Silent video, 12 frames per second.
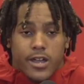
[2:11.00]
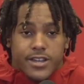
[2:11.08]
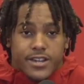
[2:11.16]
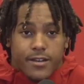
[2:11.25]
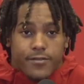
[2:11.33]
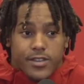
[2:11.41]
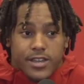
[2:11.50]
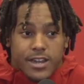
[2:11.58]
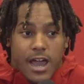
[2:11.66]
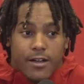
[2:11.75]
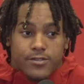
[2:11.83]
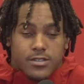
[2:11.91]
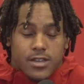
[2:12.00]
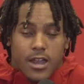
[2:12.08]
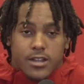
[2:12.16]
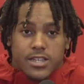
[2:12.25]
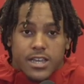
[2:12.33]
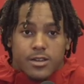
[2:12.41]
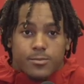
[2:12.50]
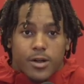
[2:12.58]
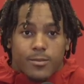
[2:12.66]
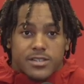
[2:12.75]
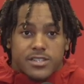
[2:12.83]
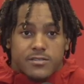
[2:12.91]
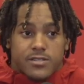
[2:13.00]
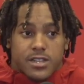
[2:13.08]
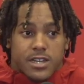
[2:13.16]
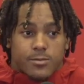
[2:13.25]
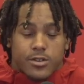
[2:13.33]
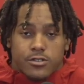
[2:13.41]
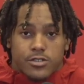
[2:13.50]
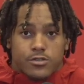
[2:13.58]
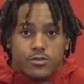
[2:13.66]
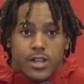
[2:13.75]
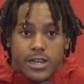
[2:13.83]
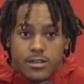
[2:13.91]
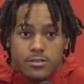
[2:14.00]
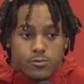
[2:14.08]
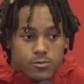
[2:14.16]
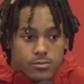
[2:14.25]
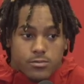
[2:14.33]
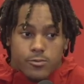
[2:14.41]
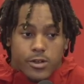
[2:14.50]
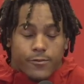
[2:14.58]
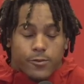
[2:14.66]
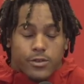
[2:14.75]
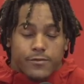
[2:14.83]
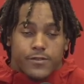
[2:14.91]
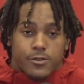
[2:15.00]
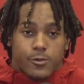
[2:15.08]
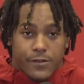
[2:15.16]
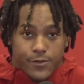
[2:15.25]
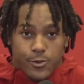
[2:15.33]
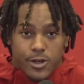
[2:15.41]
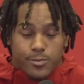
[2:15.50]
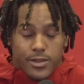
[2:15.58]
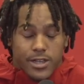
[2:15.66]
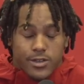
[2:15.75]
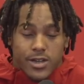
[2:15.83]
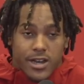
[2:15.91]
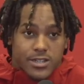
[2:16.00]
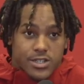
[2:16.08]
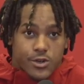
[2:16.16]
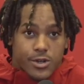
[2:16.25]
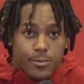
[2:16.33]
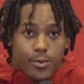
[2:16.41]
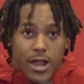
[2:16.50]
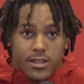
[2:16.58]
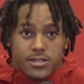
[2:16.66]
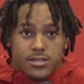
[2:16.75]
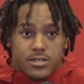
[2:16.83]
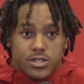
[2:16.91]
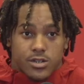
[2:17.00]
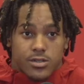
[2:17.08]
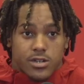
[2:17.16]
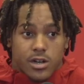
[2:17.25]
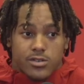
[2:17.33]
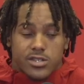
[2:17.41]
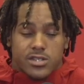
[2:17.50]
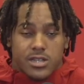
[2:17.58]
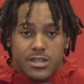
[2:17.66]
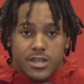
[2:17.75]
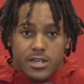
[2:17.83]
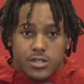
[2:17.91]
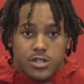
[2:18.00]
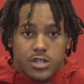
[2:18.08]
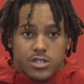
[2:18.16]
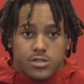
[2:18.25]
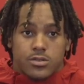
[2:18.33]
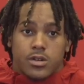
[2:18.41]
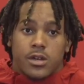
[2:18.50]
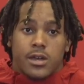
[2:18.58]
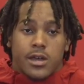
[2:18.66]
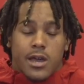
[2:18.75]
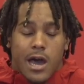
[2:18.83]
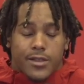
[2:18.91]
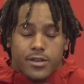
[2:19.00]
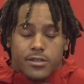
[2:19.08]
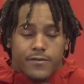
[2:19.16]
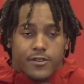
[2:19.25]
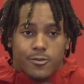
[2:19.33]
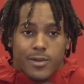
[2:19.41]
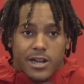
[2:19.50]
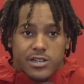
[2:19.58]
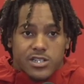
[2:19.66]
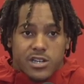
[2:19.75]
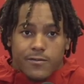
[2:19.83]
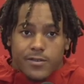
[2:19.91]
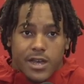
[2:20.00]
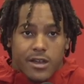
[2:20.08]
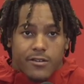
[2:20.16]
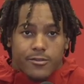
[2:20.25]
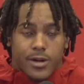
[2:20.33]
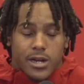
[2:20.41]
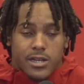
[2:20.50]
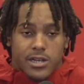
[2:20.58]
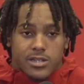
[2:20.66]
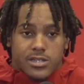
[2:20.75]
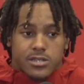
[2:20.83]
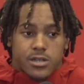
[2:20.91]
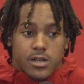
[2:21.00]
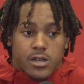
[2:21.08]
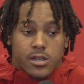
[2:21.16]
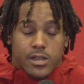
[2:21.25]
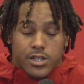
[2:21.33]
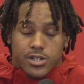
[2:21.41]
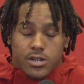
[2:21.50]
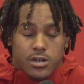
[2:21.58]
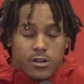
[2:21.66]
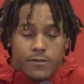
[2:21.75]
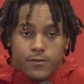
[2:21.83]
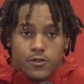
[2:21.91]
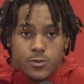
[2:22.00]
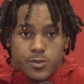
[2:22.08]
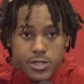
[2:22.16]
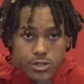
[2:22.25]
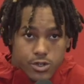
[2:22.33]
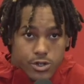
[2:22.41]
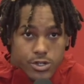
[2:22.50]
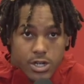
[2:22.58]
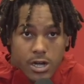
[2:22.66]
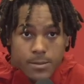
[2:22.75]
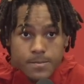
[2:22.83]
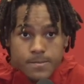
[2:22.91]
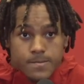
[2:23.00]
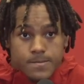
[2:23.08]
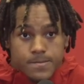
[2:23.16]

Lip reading: Oh yeah, definitely. And I've kind of taken upon myself to let them know too. Like, if you want to play, you got to show it in practice and show the coaches that they can trust you out on the field by yourself without everybody else, and that you're going to go full speed and do your job.